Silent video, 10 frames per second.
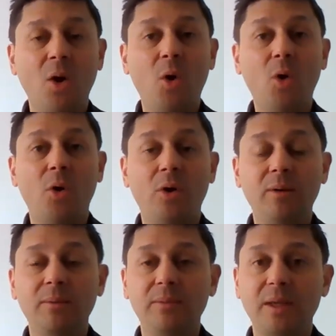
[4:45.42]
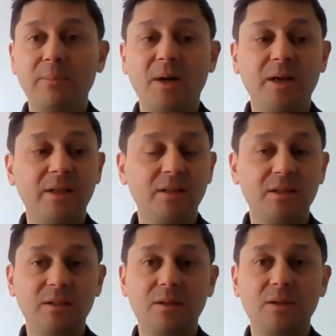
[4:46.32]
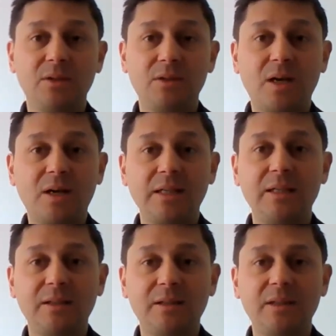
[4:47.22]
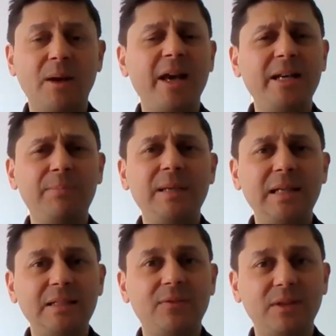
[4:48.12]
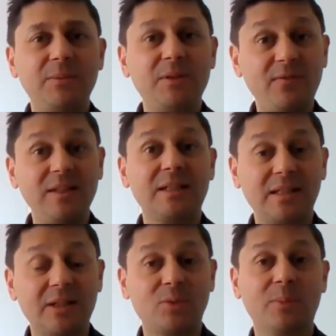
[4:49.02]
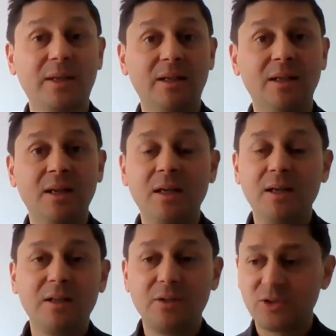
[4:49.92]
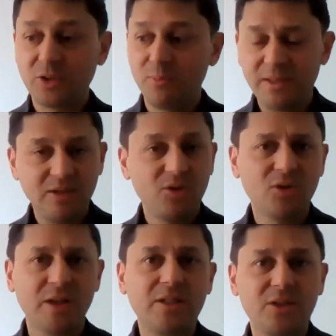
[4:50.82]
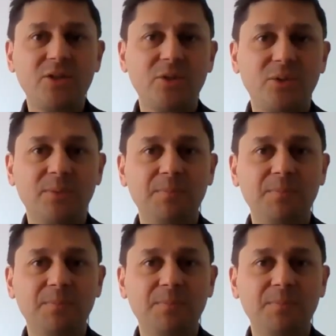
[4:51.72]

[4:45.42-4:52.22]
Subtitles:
Or they might target the inability for them to fix their swimming, because they're so busy trying to do